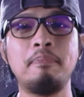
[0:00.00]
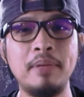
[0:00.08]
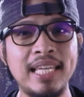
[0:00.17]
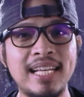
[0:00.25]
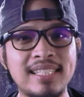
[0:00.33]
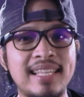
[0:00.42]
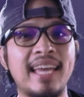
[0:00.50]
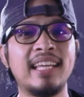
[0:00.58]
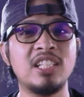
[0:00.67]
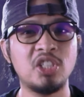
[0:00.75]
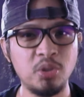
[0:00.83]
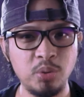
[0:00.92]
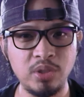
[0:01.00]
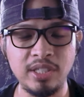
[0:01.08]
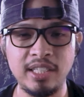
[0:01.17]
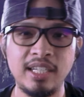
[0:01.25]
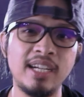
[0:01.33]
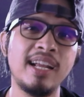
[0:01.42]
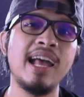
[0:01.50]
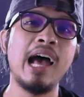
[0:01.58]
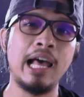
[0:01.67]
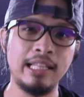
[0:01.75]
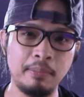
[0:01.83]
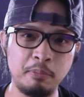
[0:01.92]
Be a second shooter,
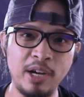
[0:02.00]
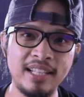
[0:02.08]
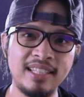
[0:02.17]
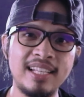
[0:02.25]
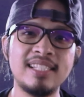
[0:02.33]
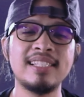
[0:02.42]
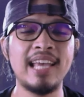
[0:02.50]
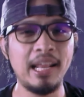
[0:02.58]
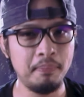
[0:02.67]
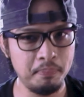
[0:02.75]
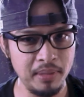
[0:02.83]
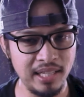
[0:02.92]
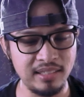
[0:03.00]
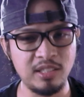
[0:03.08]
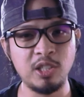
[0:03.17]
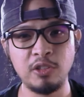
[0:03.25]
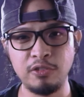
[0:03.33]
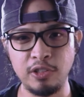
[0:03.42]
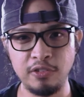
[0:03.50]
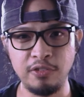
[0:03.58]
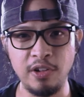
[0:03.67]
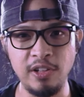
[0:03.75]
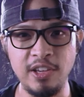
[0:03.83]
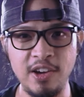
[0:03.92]
an apprentice, and build your
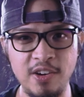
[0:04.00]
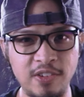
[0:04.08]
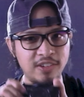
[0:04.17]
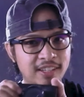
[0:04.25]
portfolio.